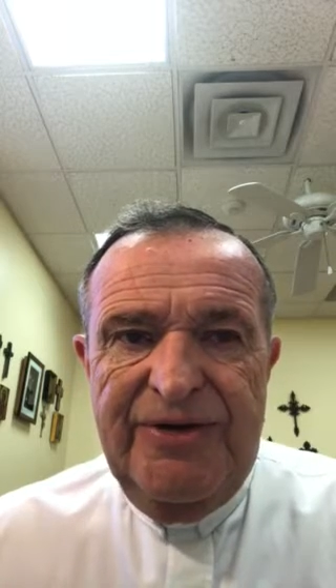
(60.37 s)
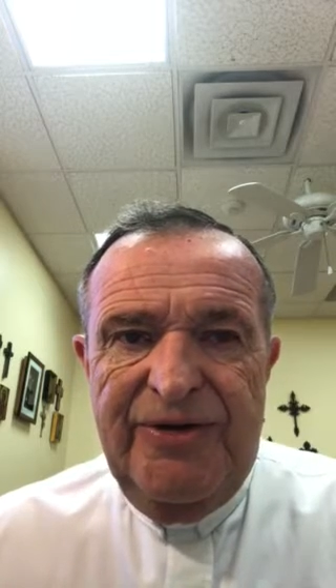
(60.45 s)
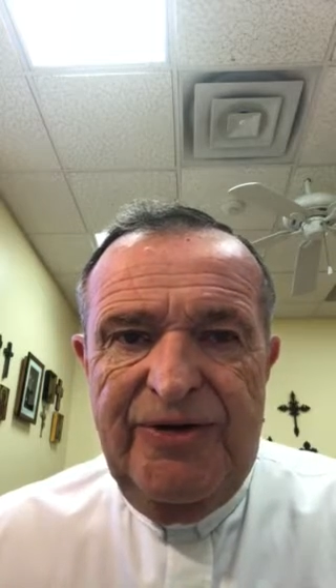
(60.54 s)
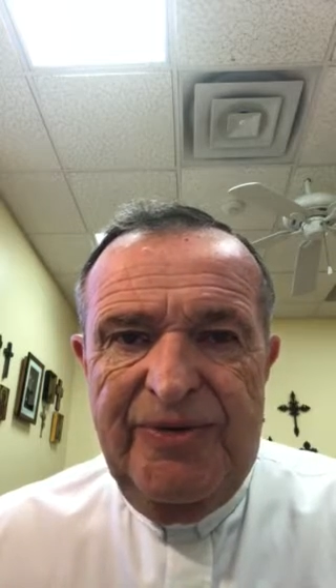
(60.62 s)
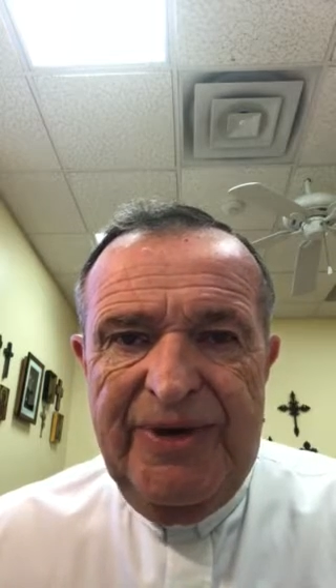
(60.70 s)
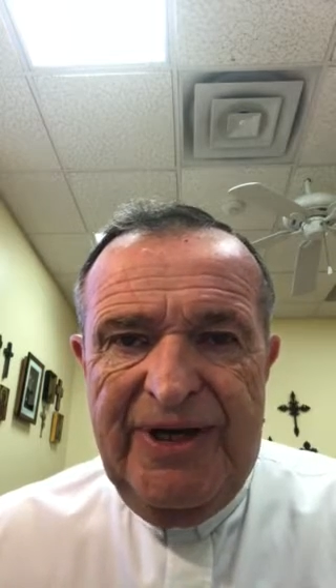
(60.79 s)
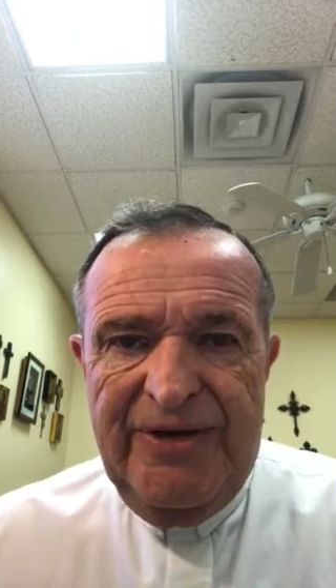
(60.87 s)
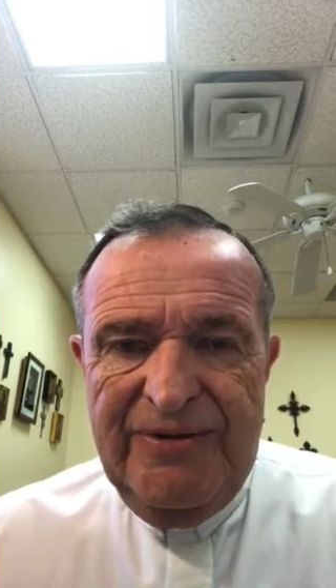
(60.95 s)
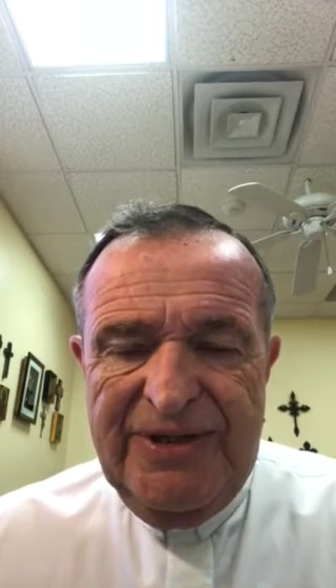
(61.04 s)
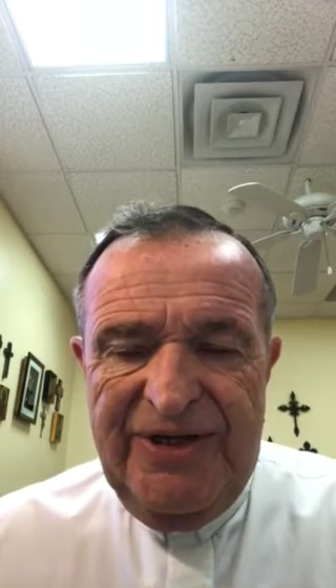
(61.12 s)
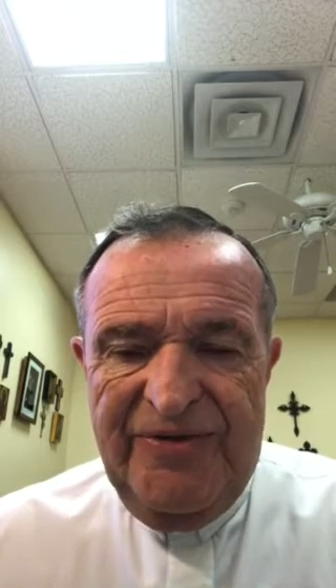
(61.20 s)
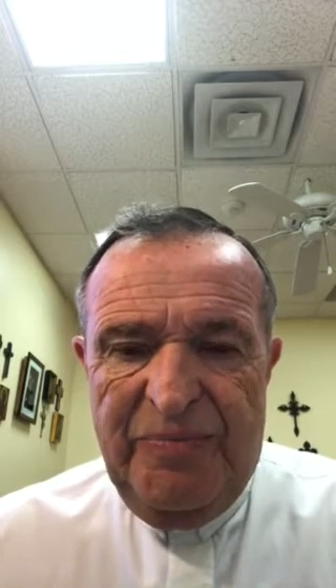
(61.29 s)
who were
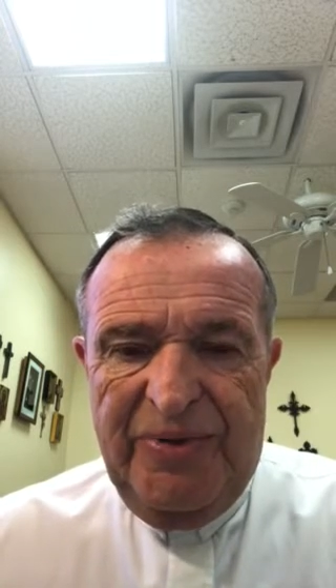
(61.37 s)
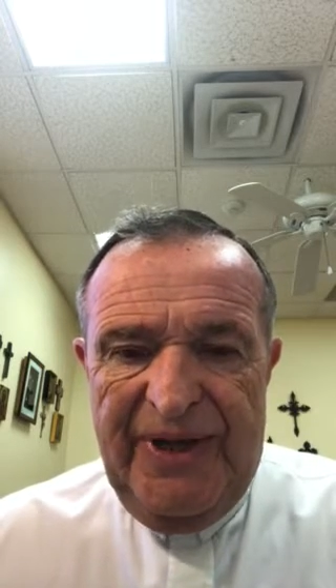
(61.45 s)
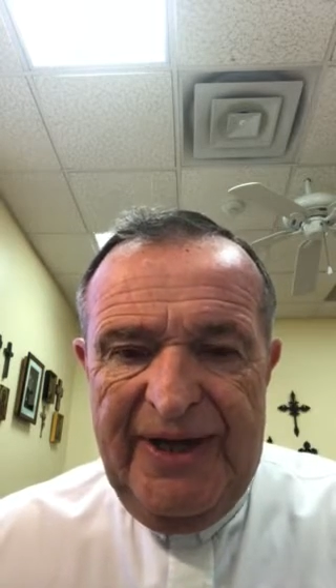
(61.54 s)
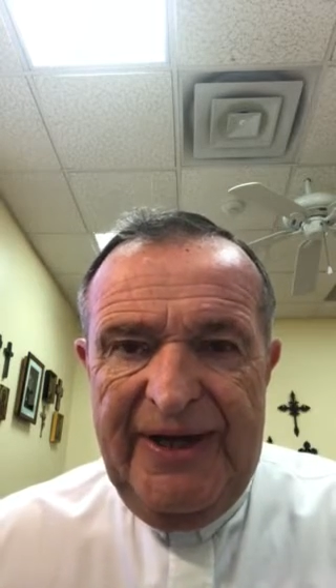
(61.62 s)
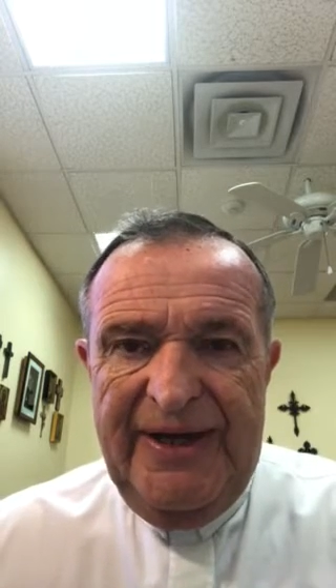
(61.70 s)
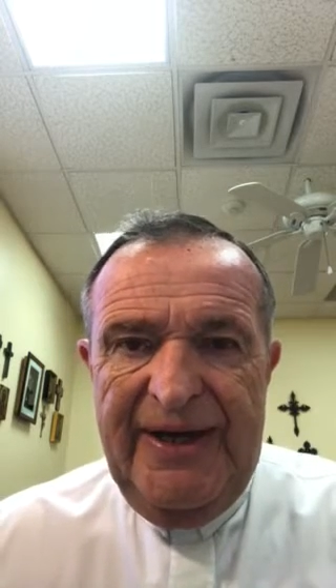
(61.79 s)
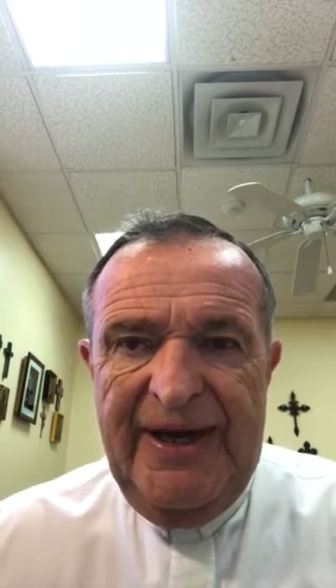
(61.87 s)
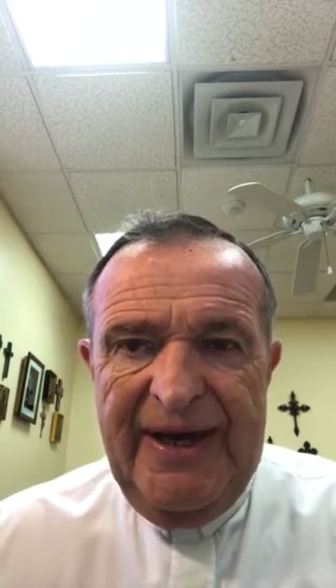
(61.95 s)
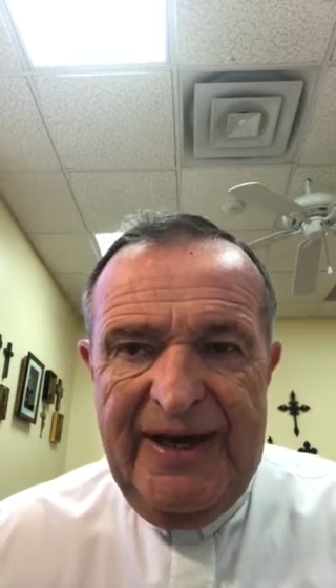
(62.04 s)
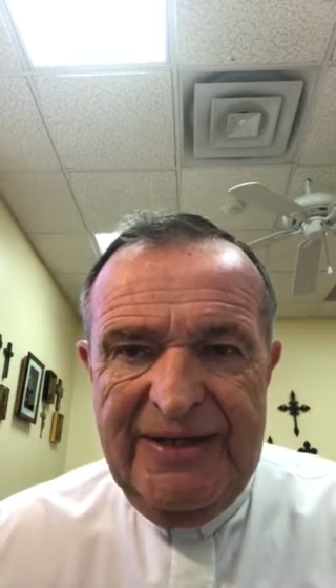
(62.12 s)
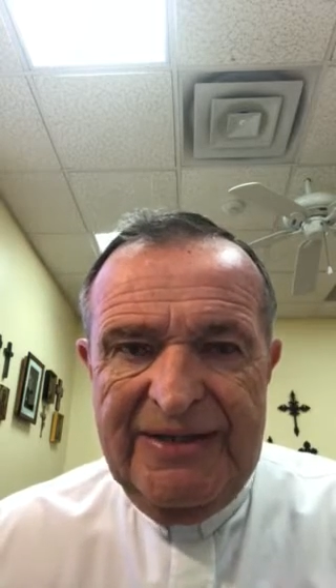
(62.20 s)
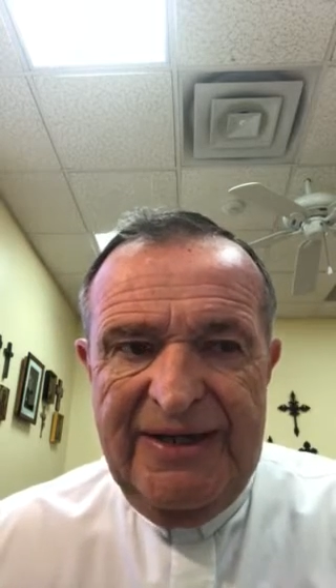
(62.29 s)
guilty of play
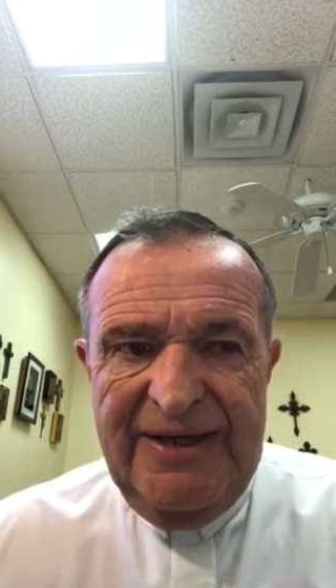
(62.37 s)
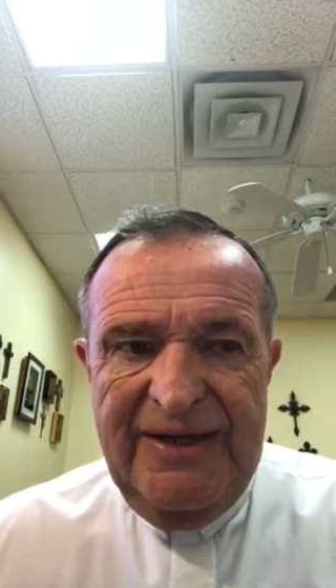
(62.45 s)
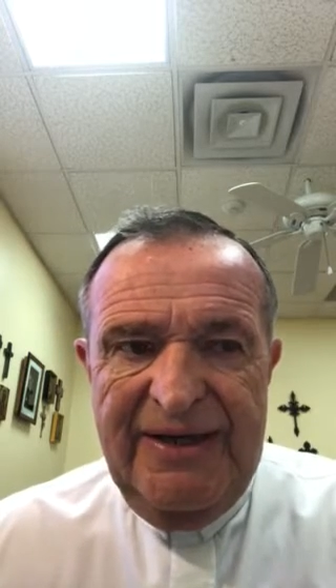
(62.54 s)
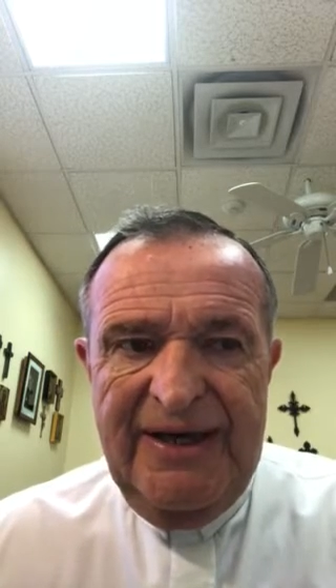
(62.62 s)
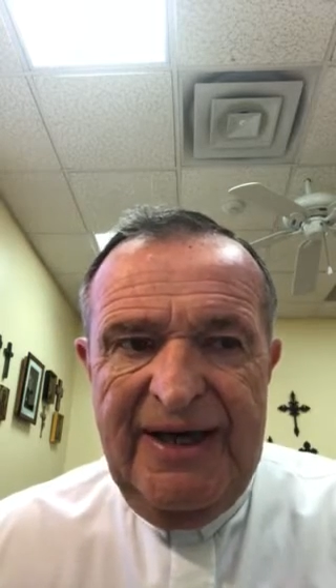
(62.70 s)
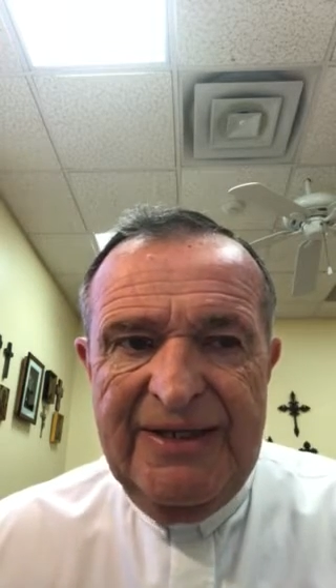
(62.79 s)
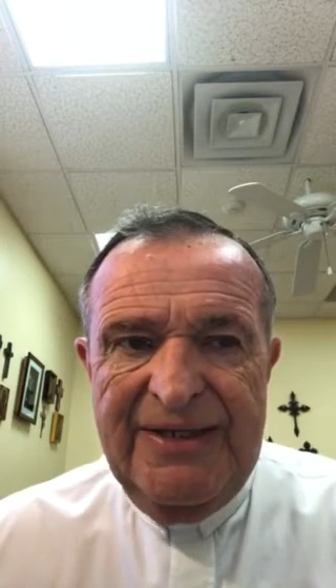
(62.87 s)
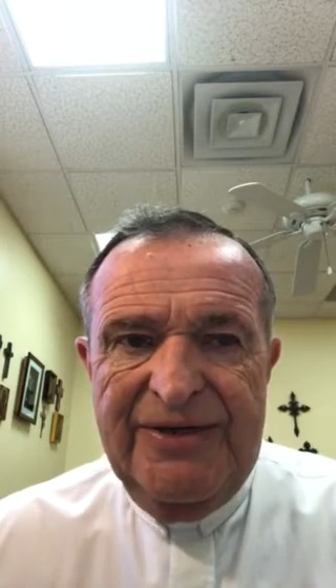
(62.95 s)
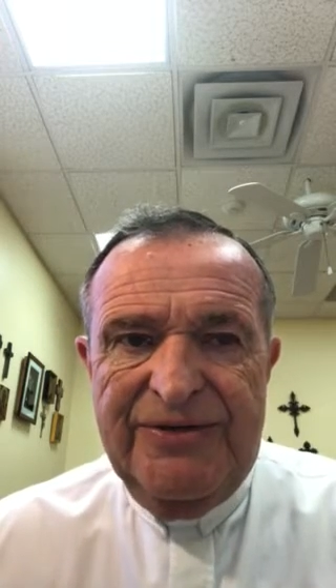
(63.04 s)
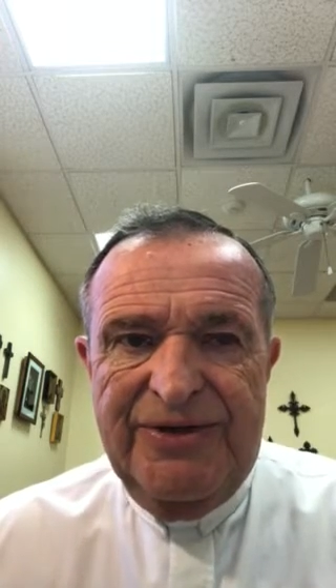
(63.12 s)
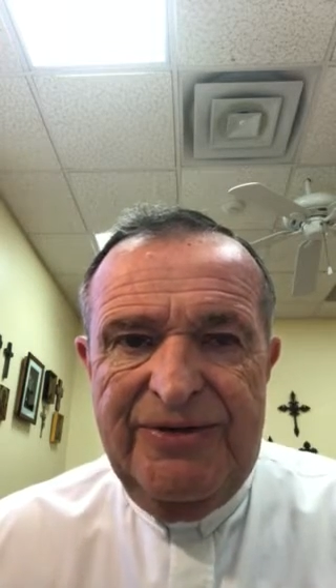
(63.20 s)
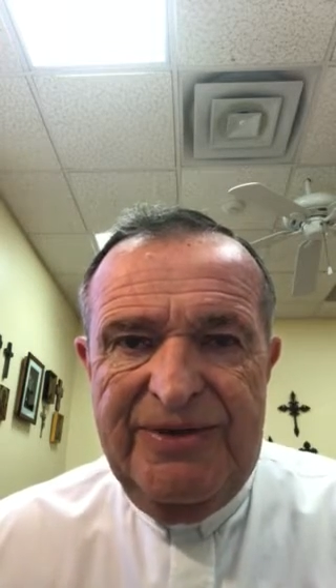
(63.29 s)
acting at
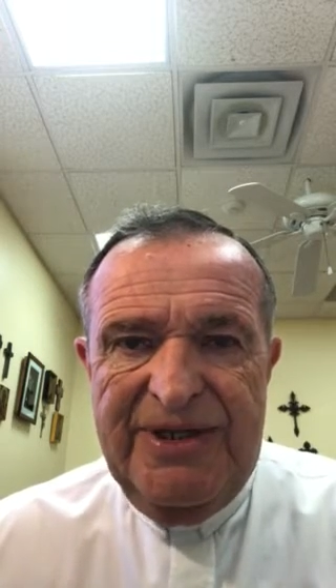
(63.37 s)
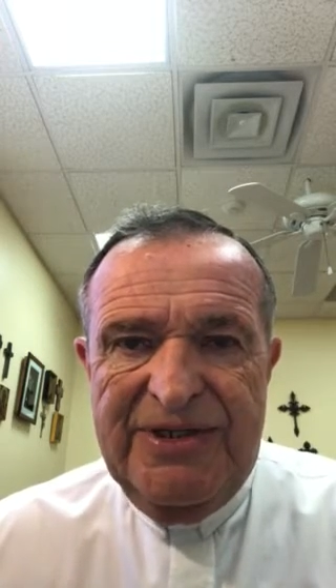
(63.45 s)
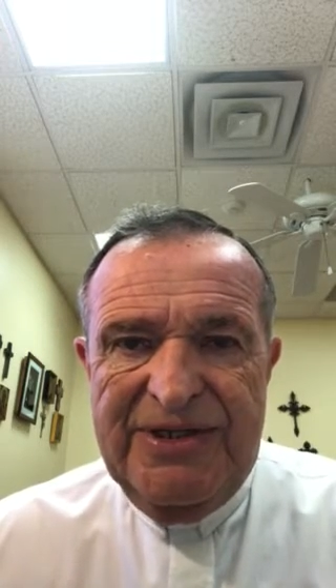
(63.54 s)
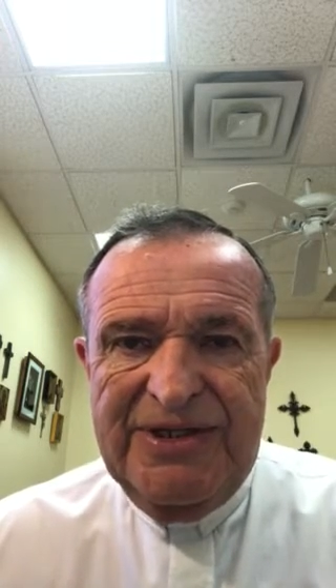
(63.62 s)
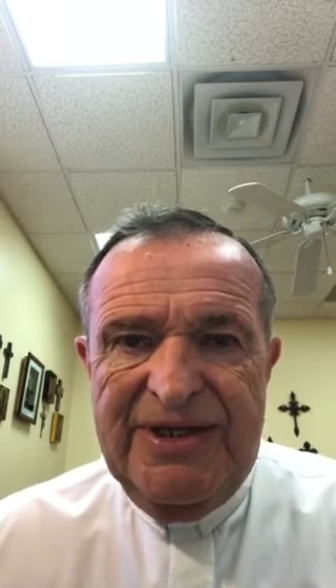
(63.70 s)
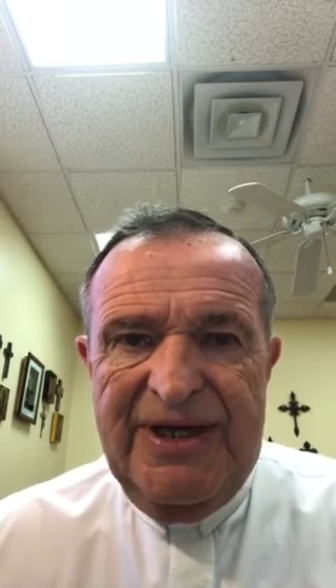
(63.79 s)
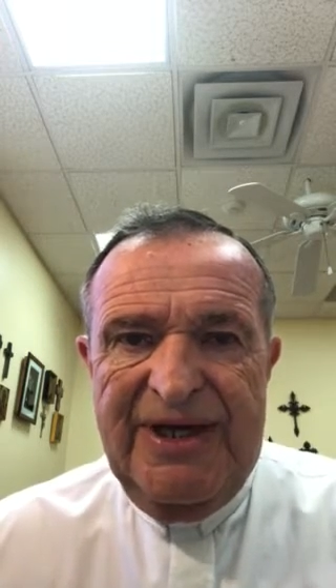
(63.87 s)
their duties to